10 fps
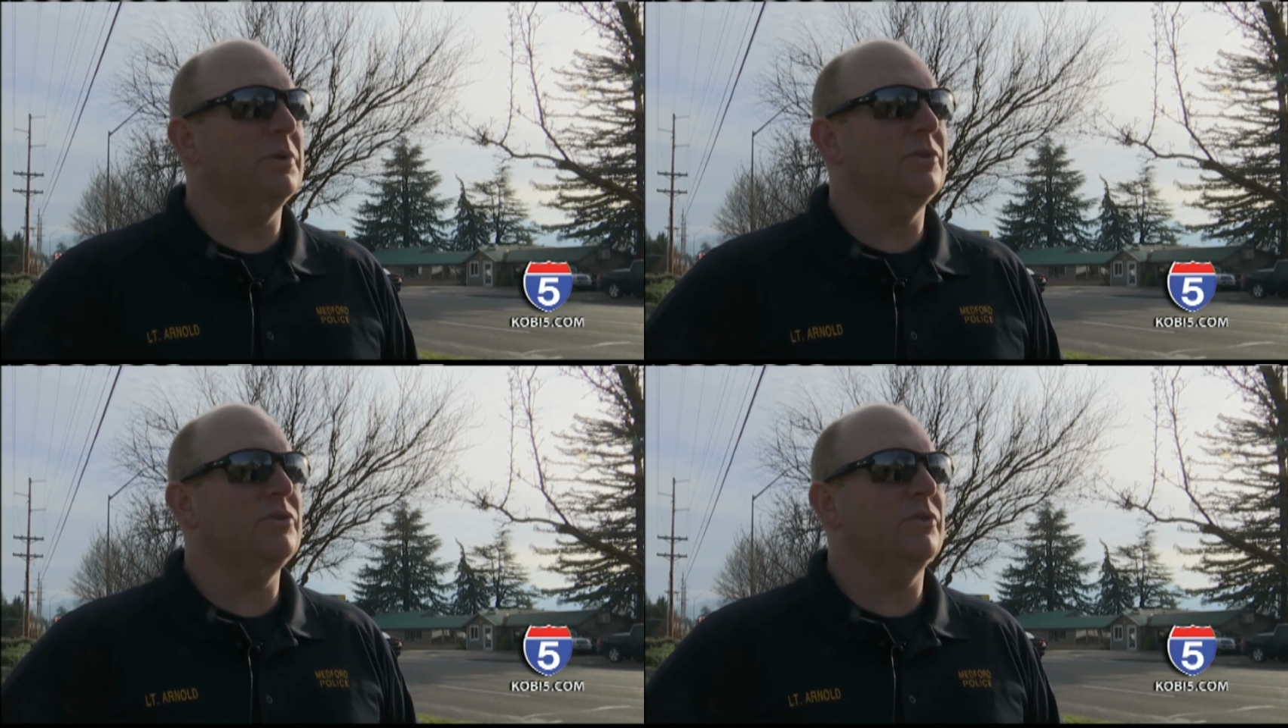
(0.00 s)

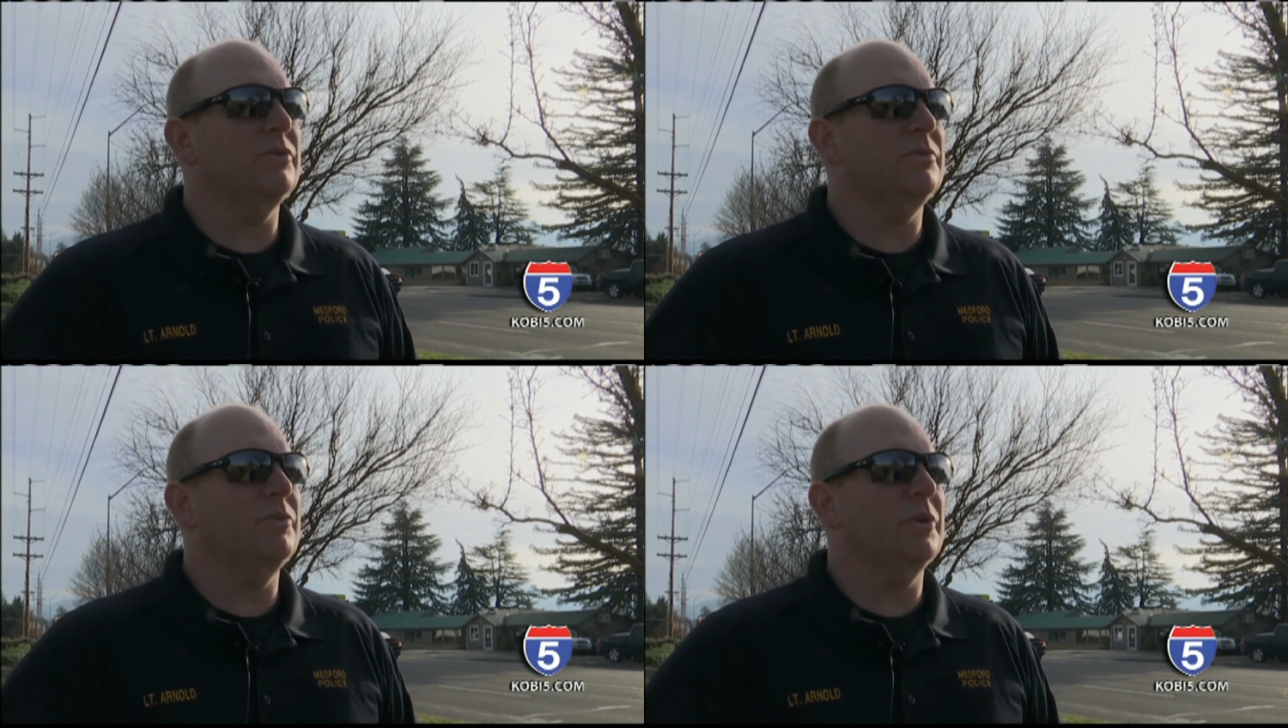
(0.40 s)
We're, tr
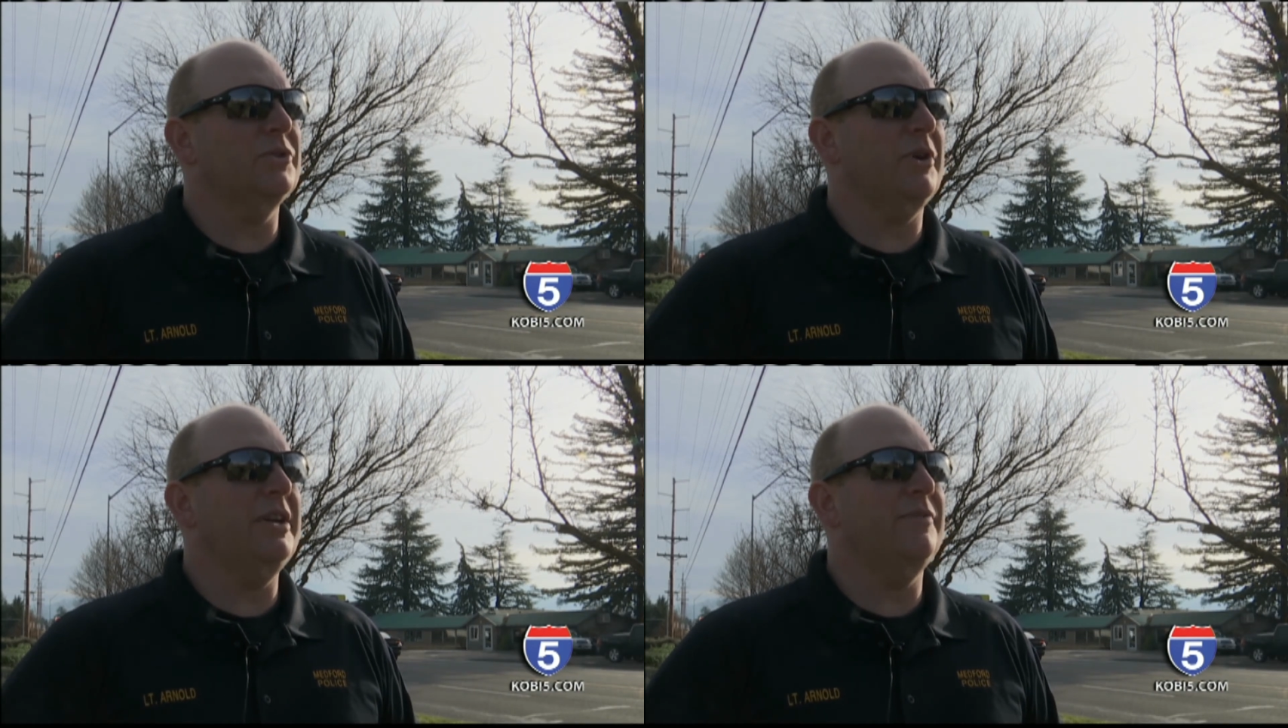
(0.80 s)

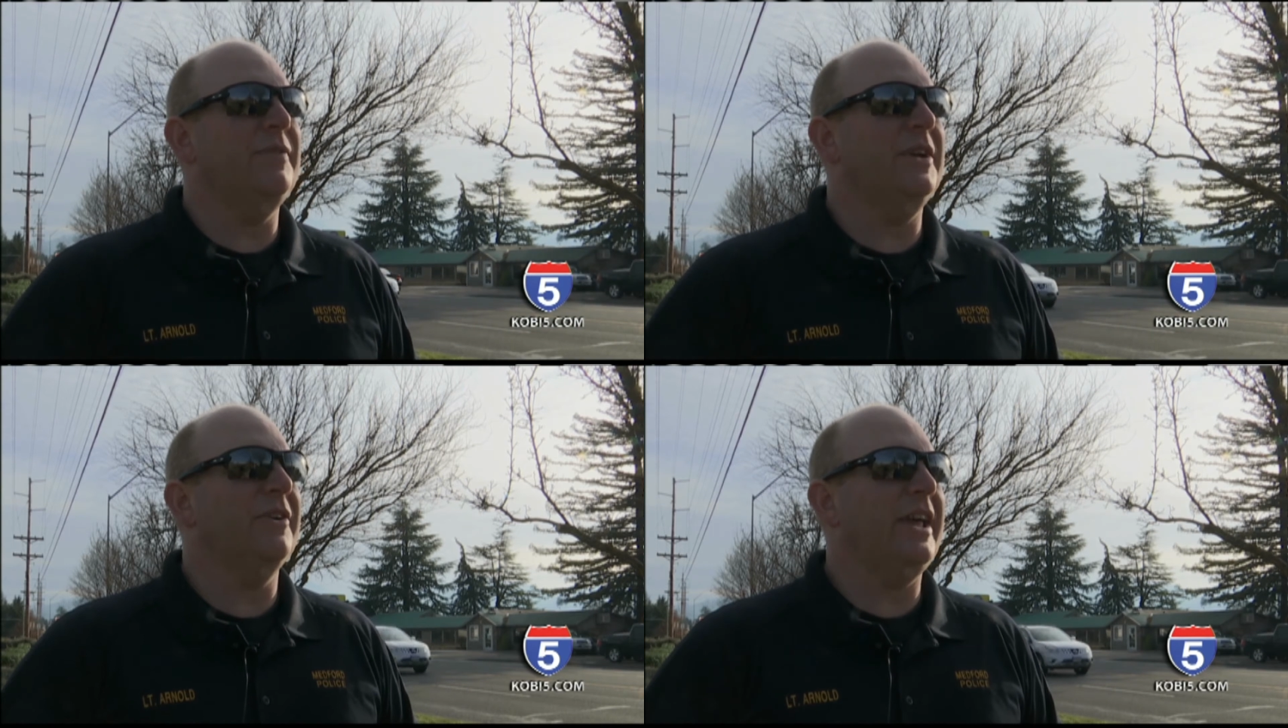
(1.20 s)
we're trying to
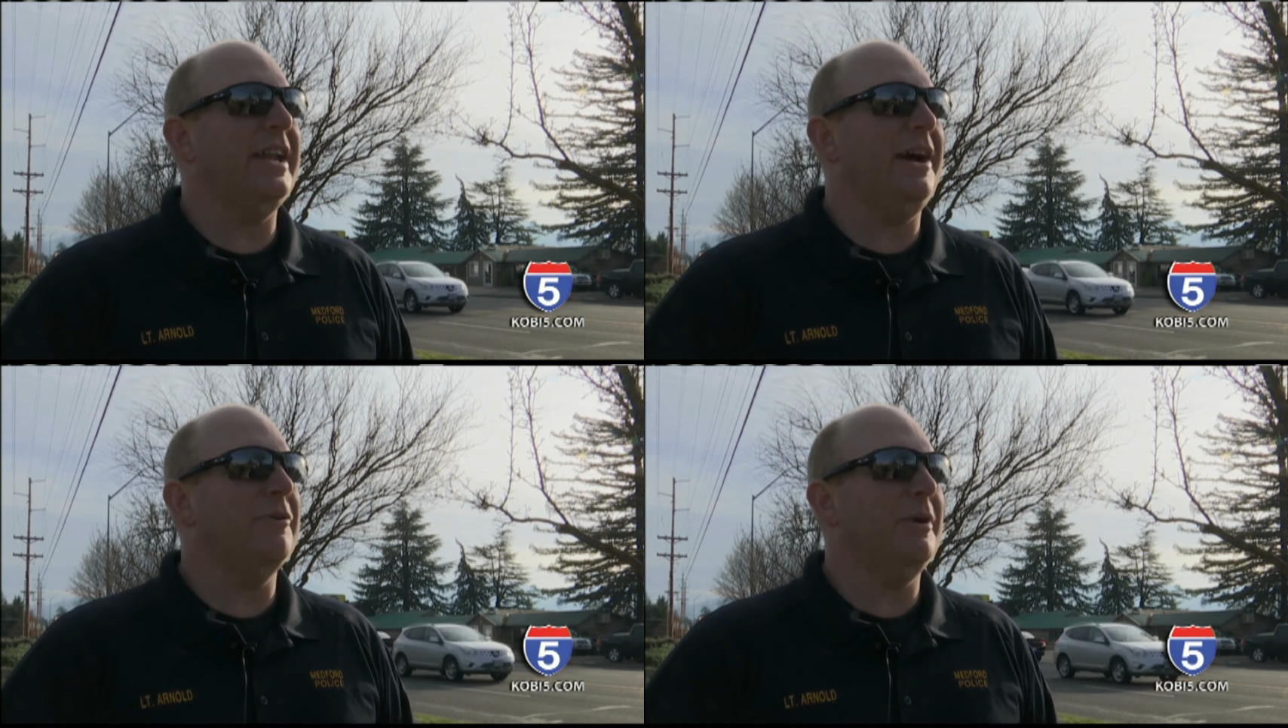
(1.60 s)
figure
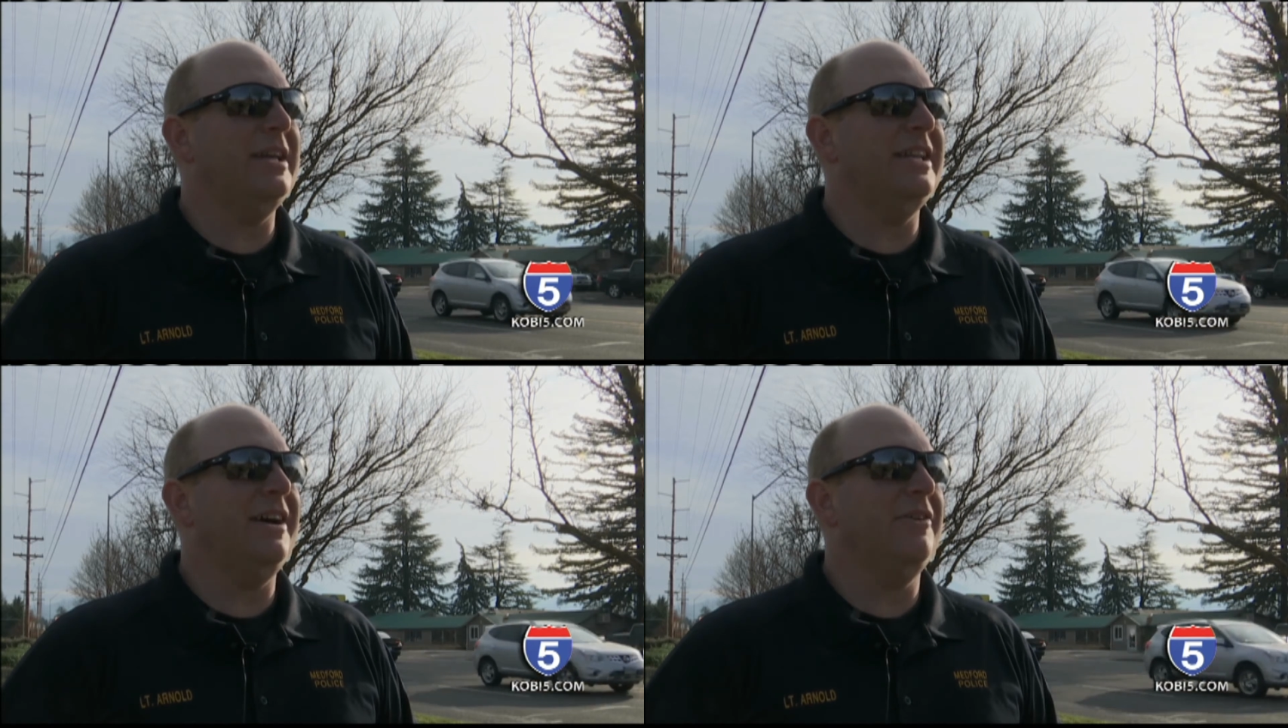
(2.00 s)
that out
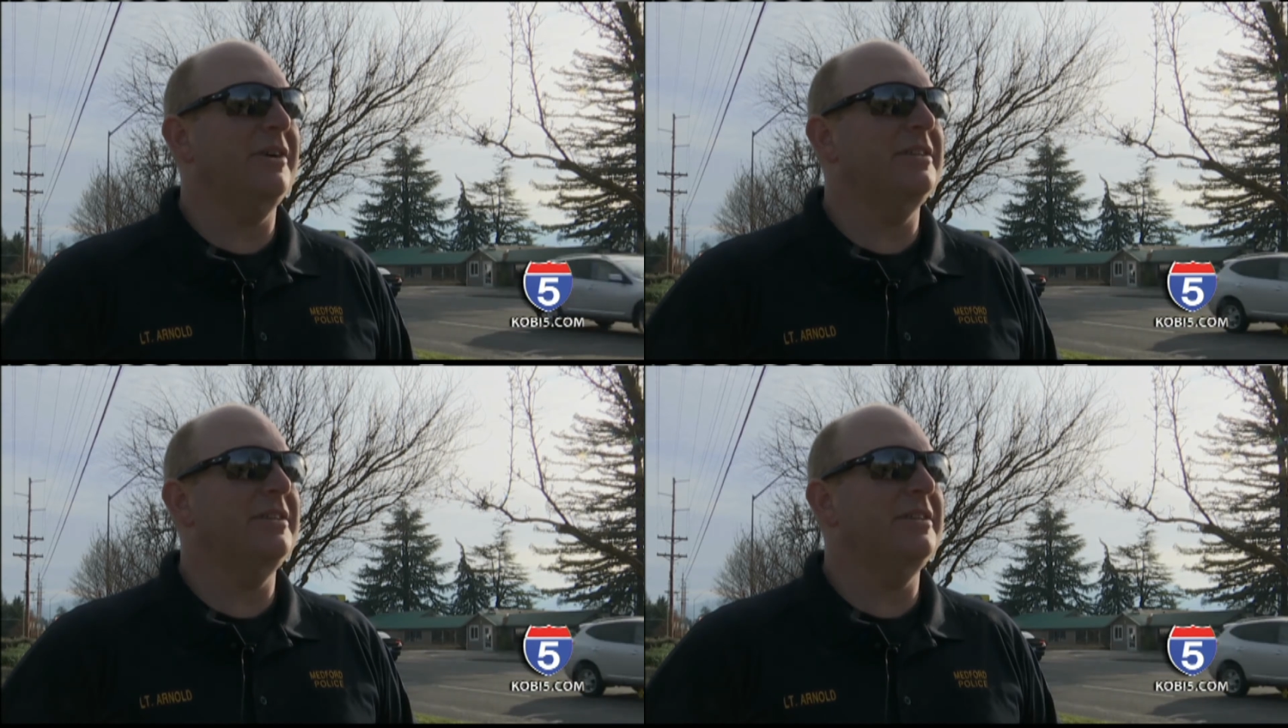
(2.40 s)
right now.